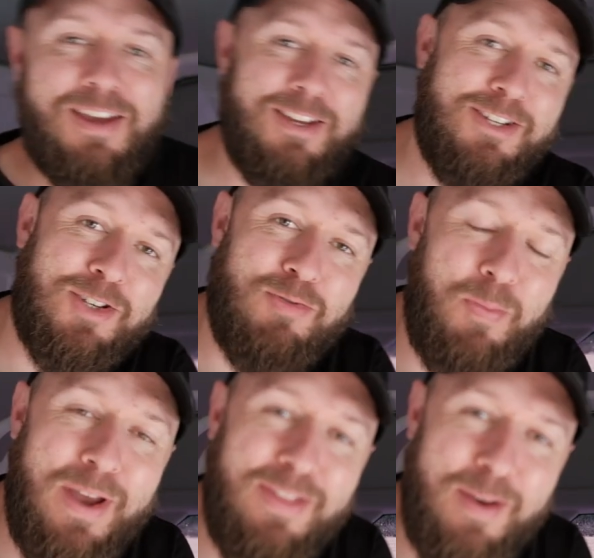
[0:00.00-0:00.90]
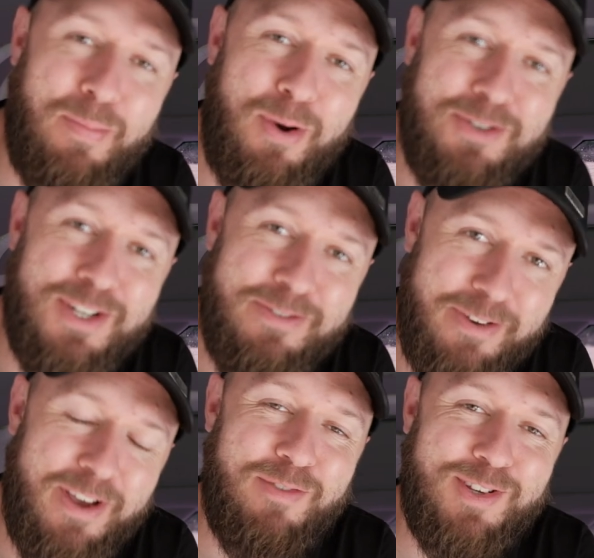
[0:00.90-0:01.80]
And just repeat that process
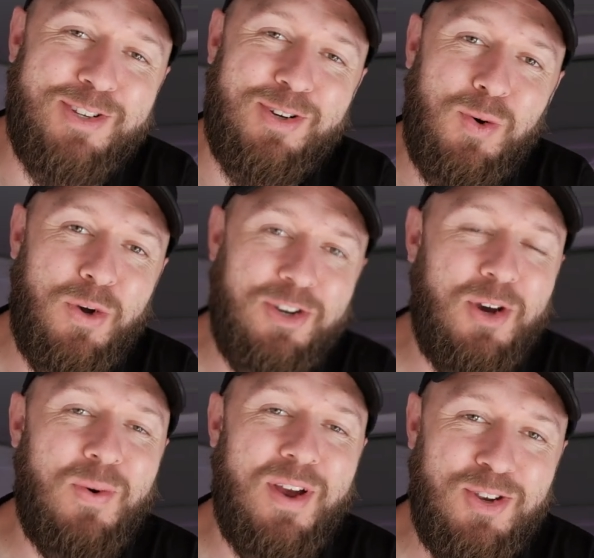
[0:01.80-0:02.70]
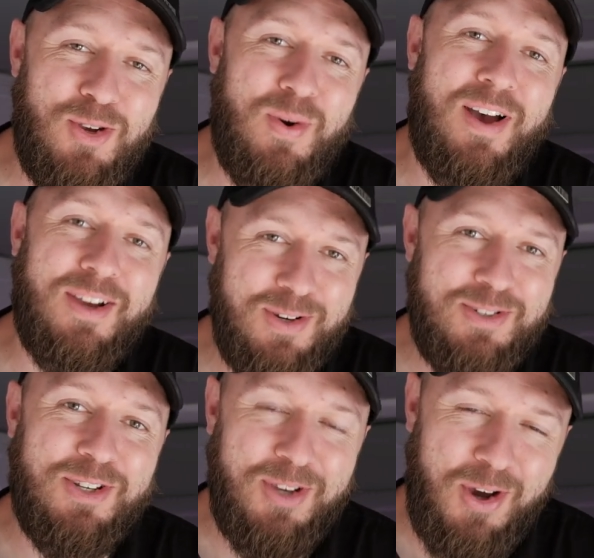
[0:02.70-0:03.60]
for every single window and you are
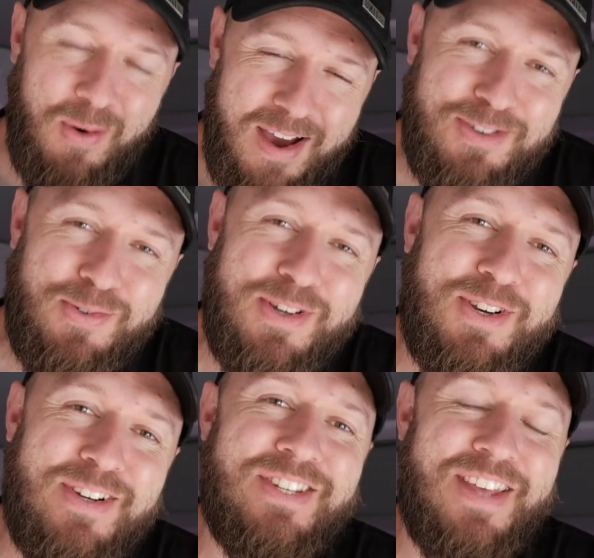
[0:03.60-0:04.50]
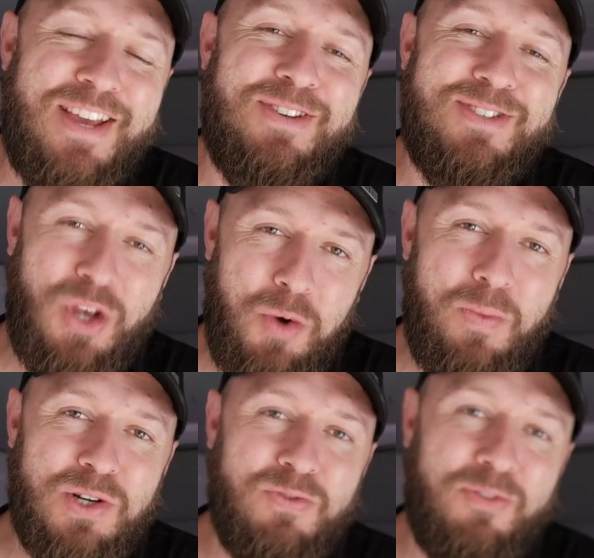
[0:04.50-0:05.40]
good to go. As always guys, thank you so
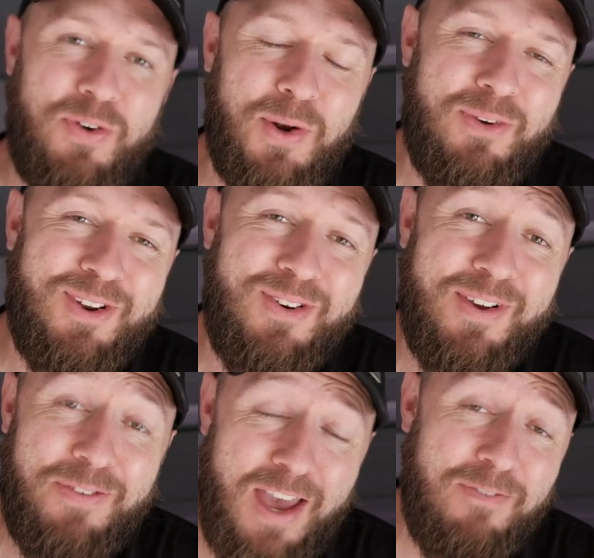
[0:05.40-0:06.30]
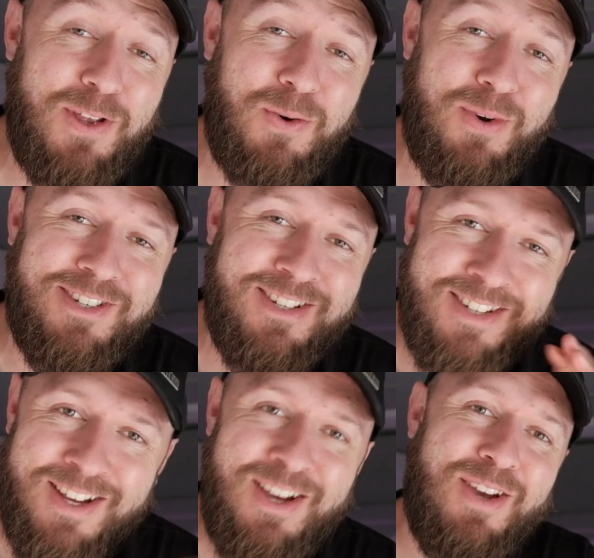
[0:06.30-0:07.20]
much for following along. If you have any
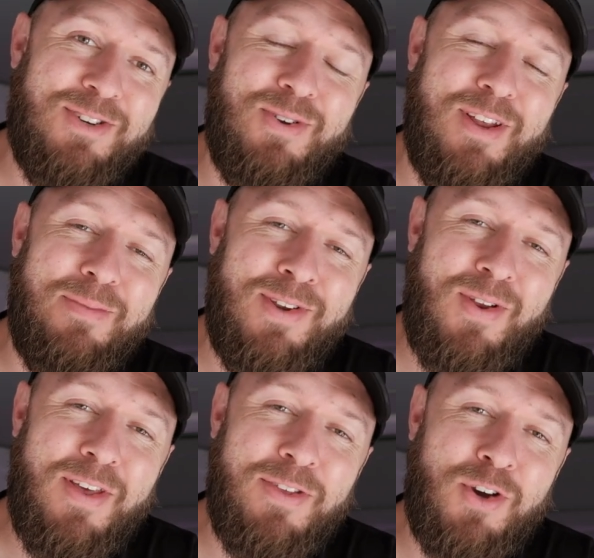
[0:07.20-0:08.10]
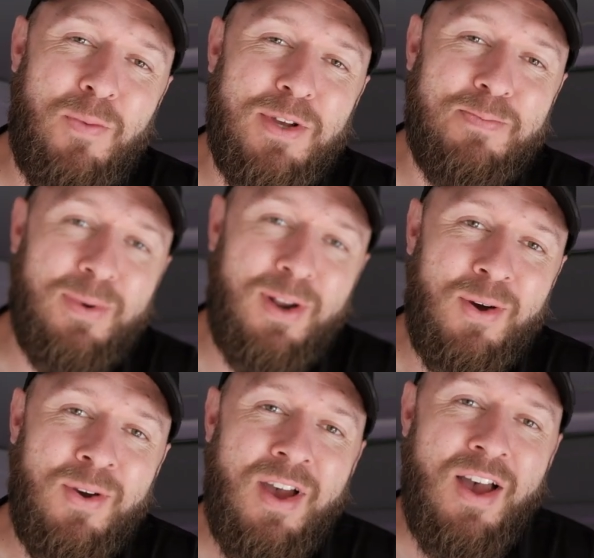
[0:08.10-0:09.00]
questions, do let me know down in the comments
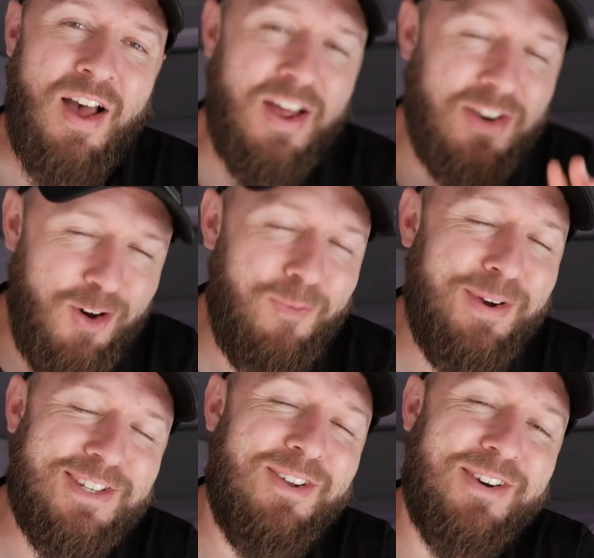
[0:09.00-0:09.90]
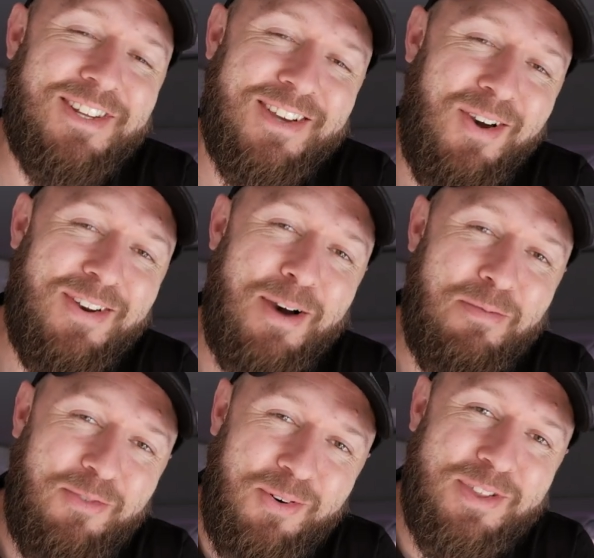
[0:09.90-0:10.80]
below. Not much longer to go now
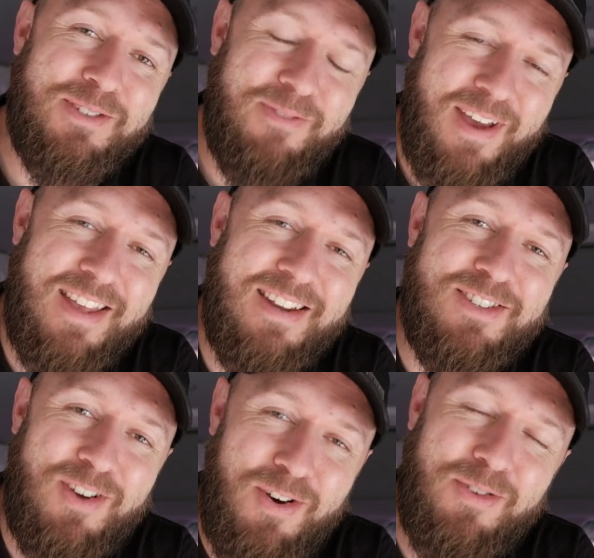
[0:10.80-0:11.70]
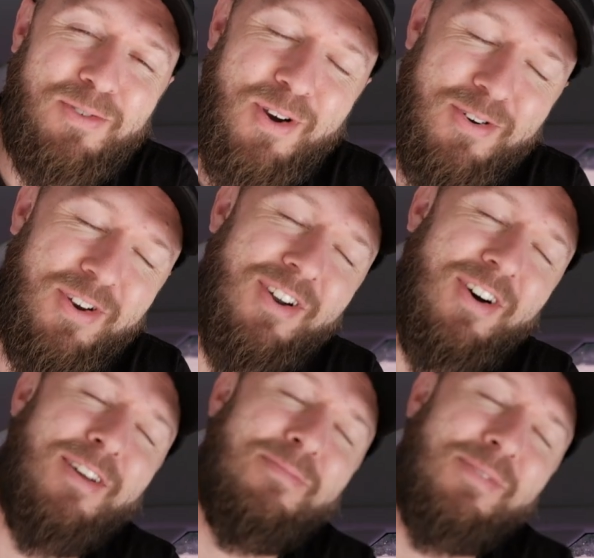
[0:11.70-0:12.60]
before this van is on the road and
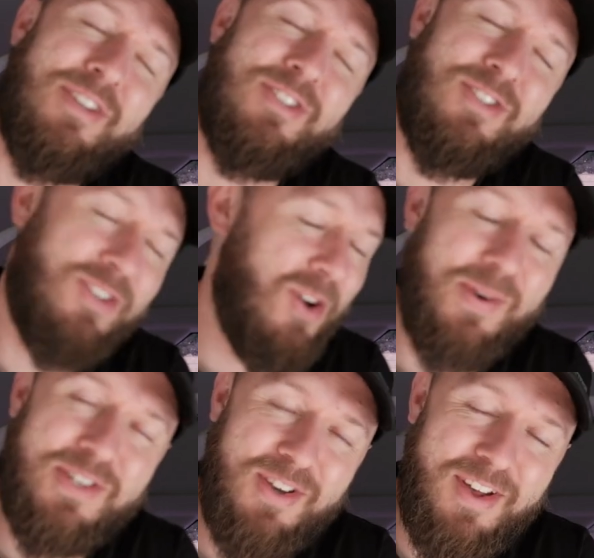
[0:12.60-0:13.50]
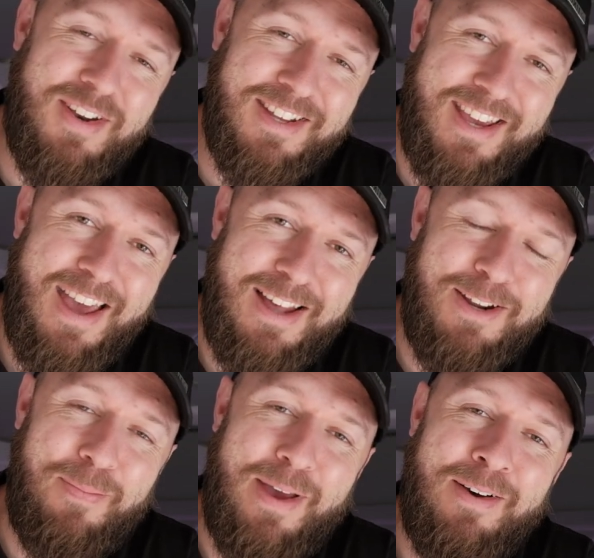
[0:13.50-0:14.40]
I am so excited to get out
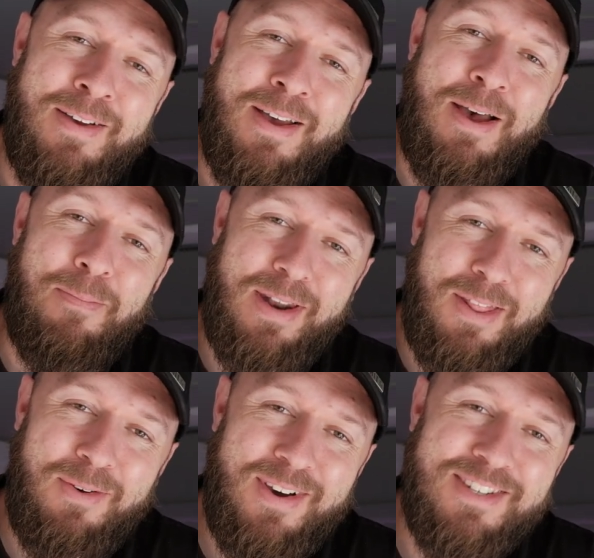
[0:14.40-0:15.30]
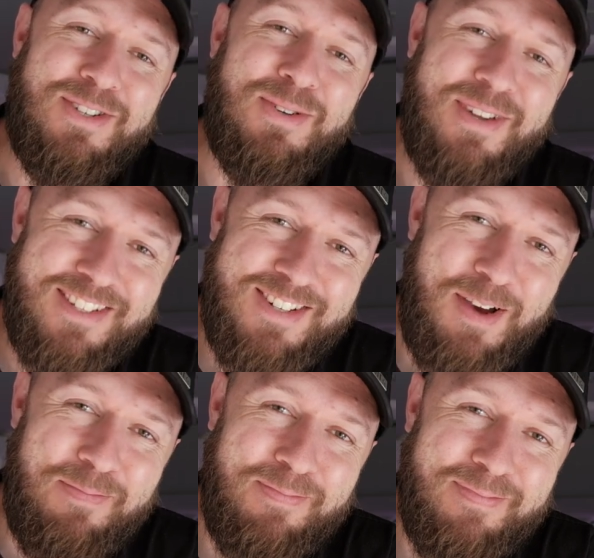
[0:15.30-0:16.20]
and about. But otherwise, until next
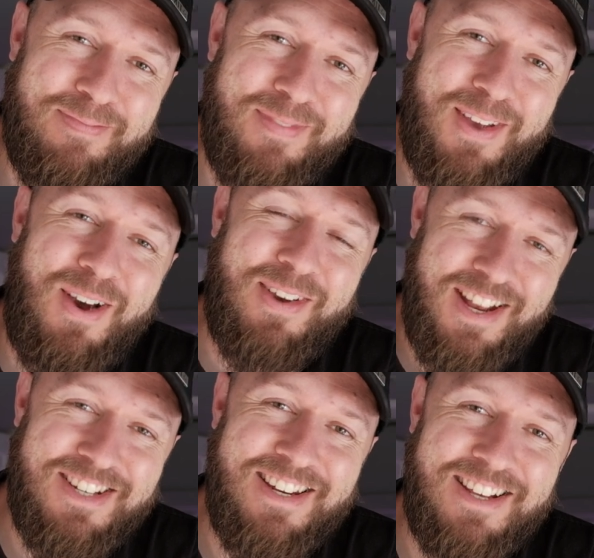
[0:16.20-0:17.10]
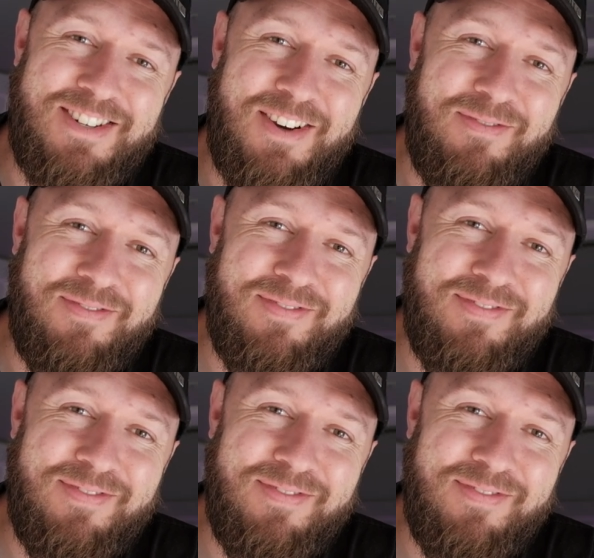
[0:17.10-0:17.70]
time, I'll catch you next time.